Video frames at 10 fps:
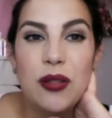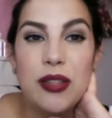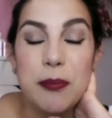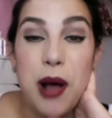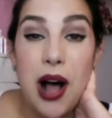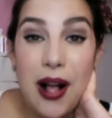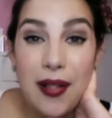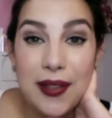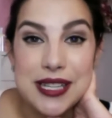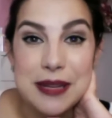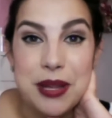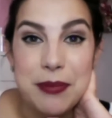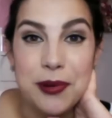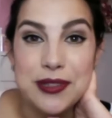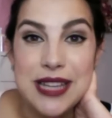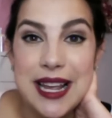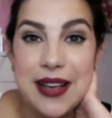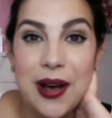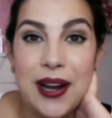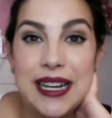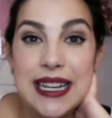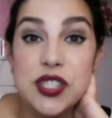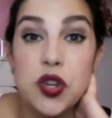the policy people take on is,